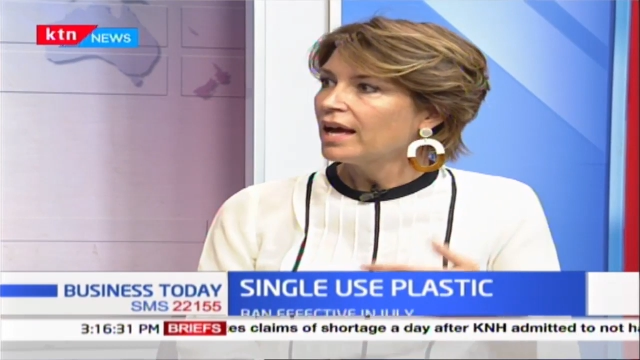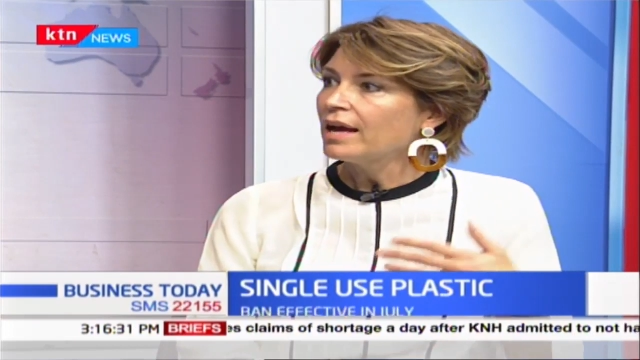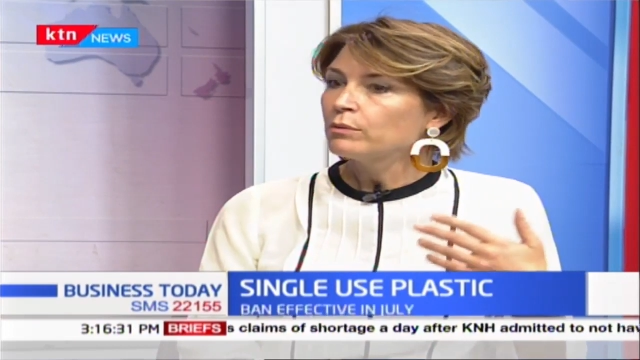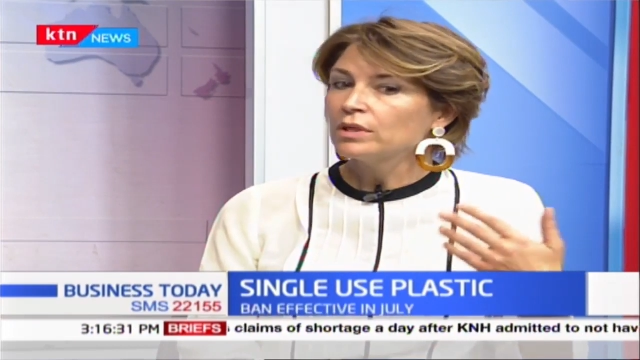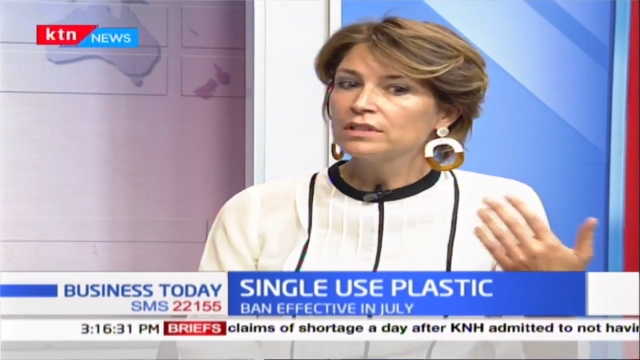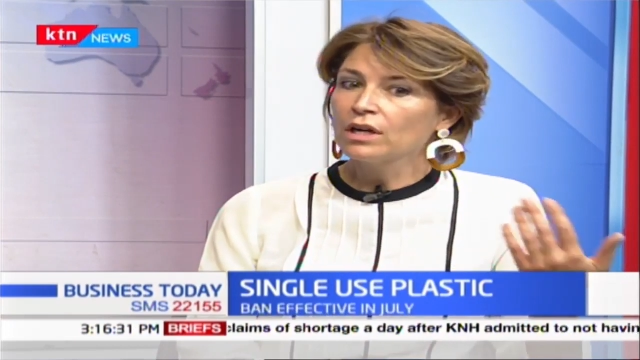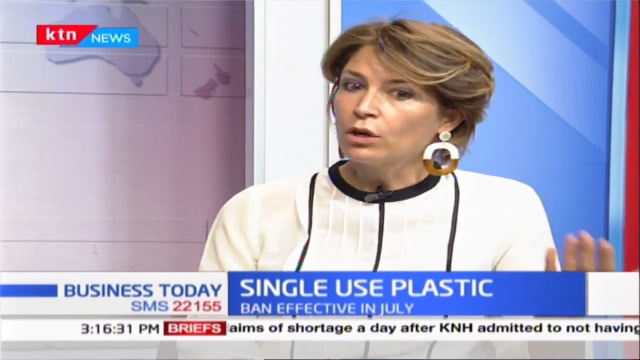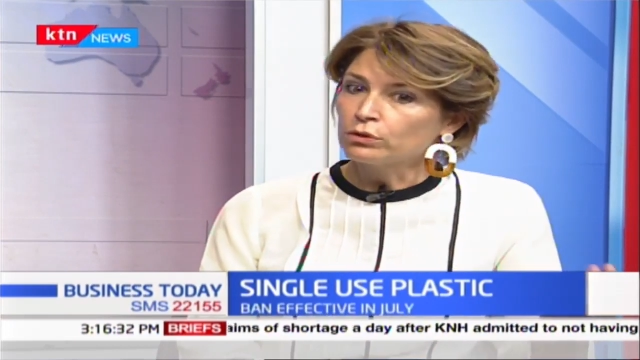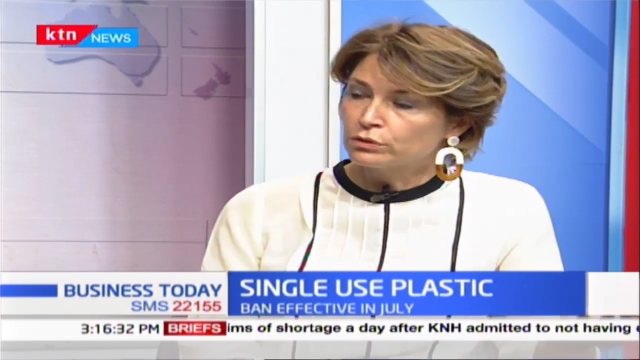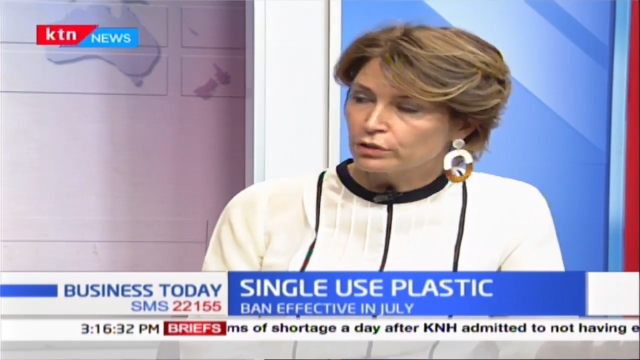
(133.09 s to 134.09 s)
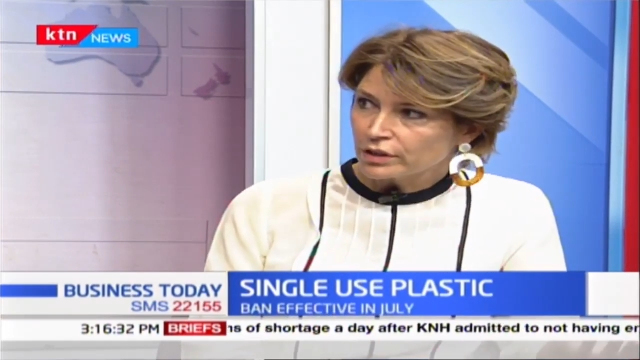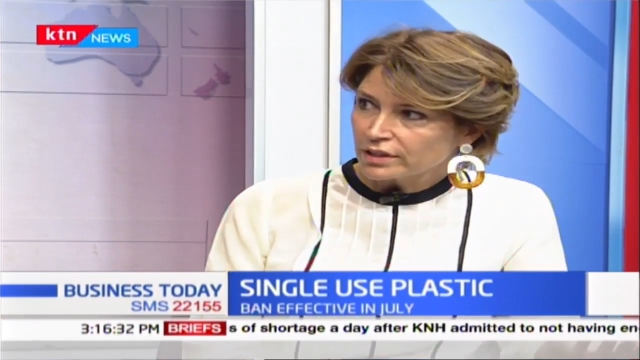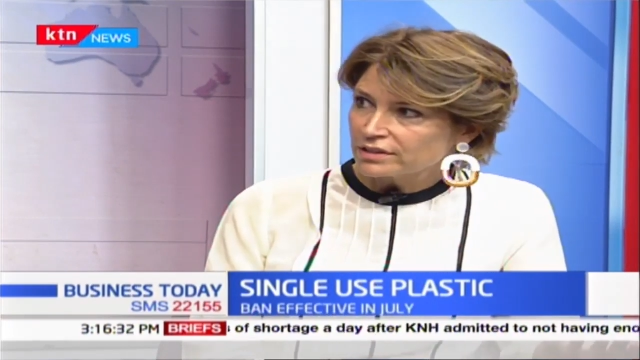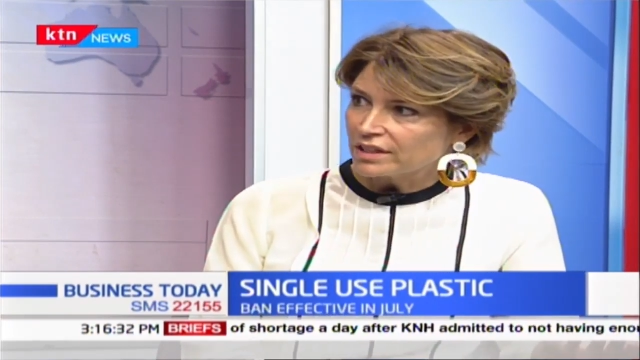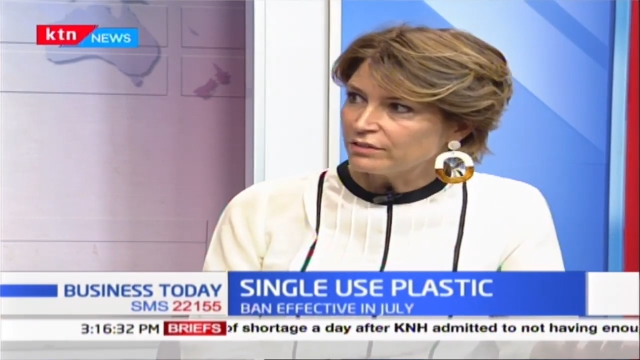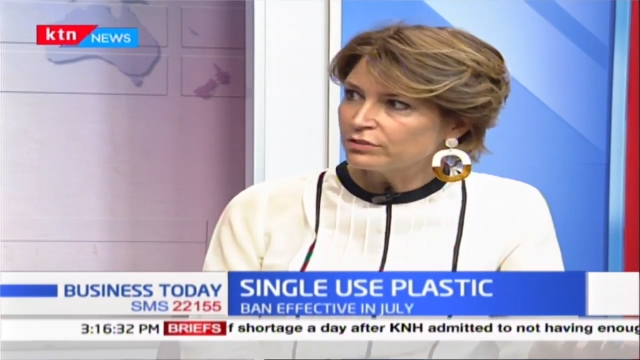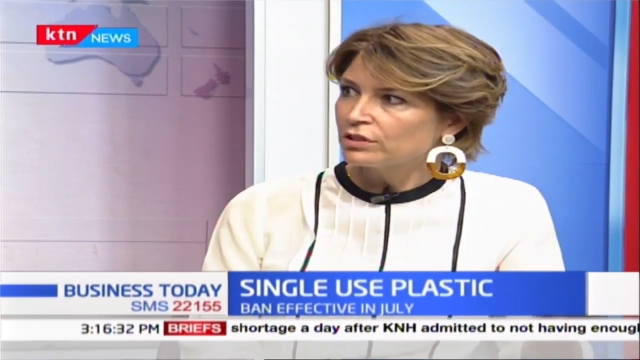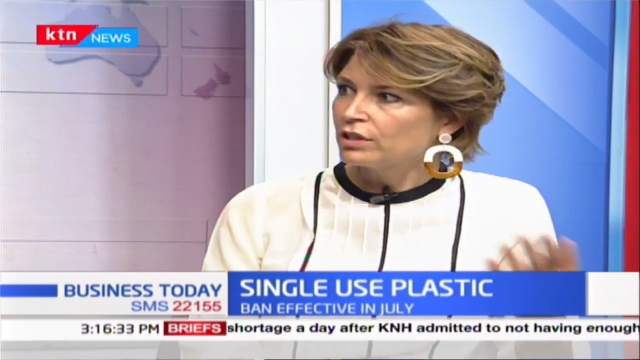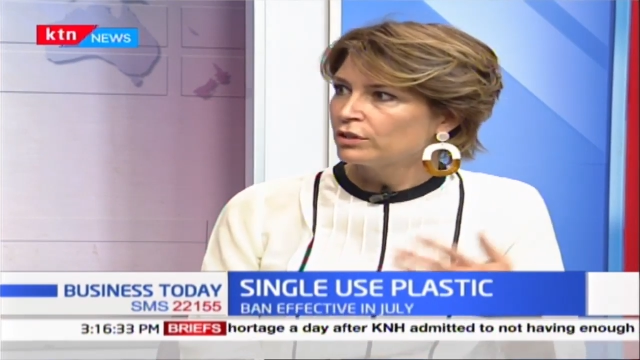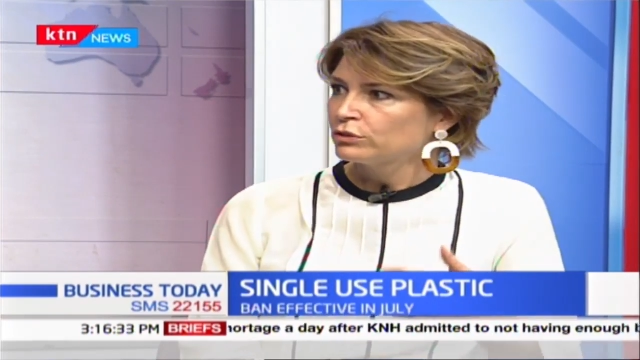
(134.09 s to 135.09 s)
and what are
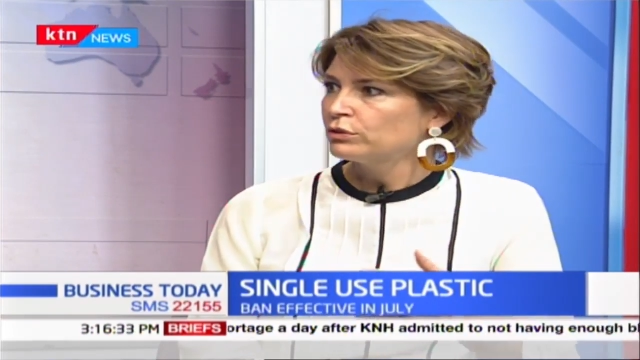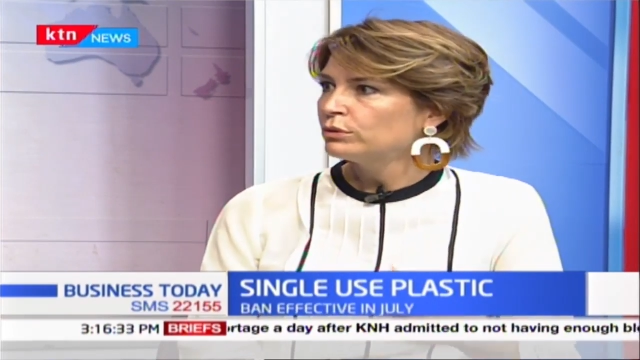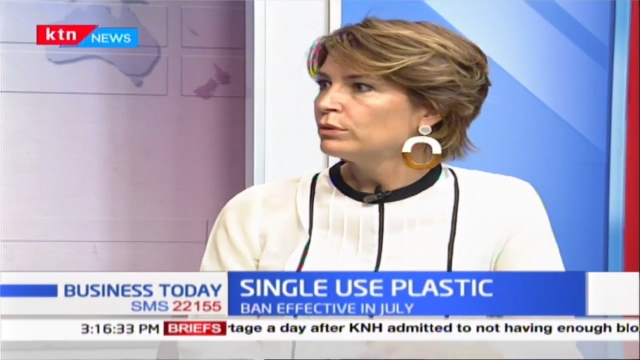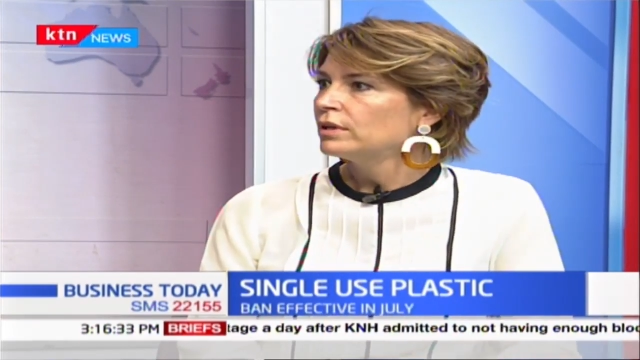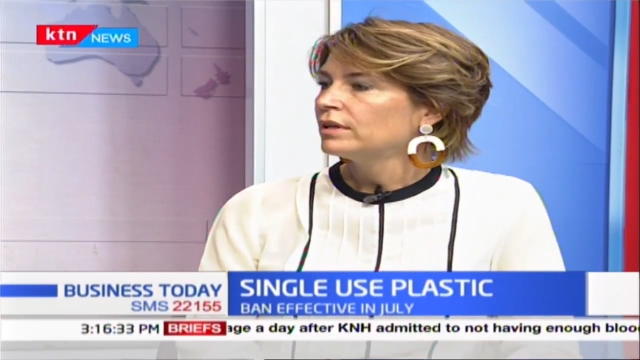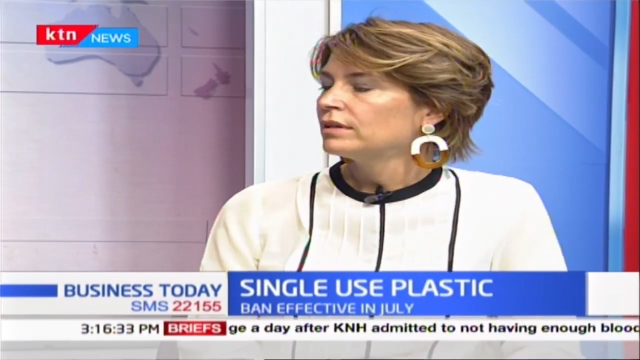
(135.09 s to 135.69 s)
alternatives to